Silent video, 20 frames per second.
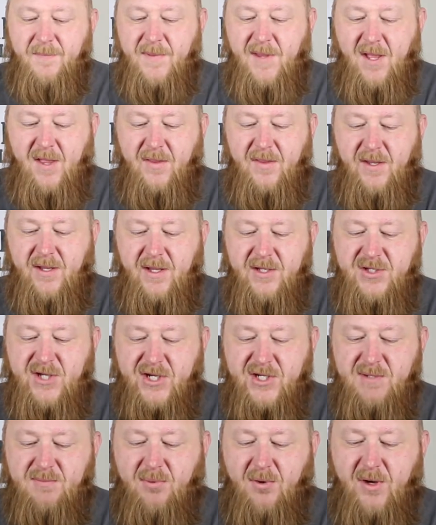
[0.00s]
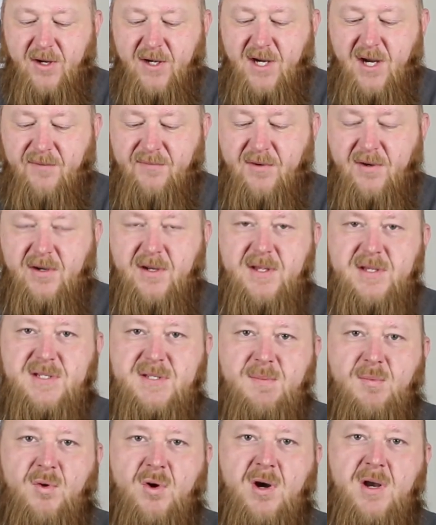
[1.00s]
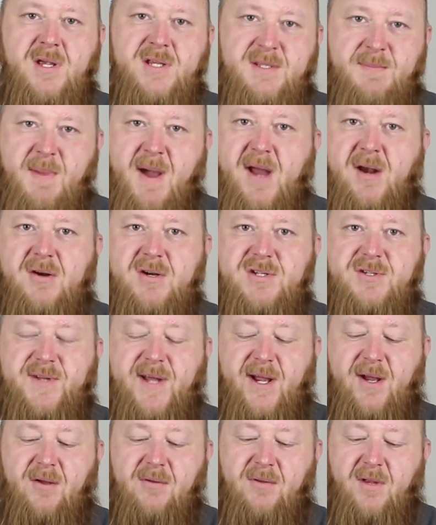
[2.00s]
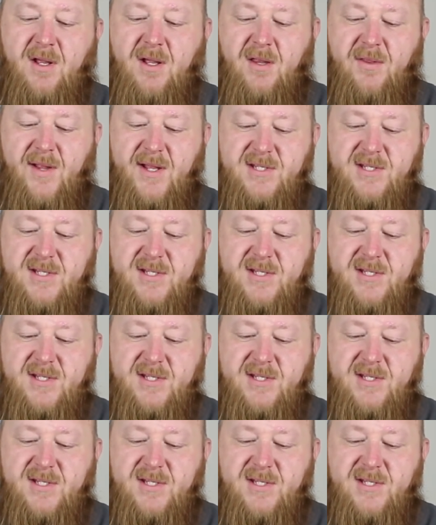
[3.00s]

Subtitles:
Now, the ejection port cover is the modern style.